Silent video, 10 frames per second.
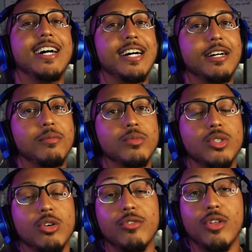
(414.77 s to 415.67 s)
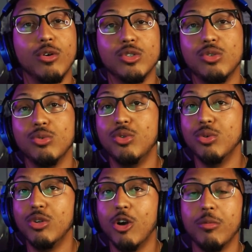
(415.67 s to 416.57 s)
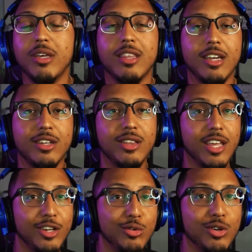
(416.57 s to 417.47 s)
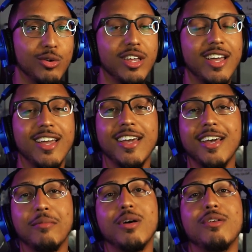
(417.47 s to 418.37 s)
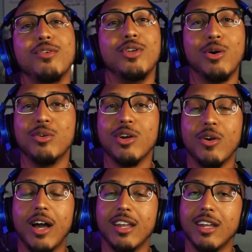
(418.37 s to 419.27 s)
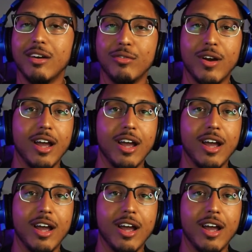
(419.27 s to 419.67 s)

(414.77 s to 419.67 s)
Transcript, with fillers: Um, so those who do know me, they they do know that. But if you don't know, I love